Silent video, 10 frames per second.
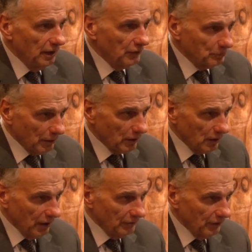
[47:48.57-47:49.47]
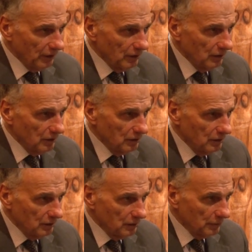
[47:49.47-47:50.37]
is paralyze it
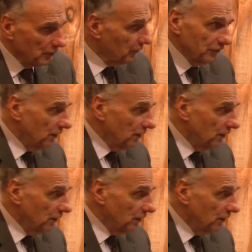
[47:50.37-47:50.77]
because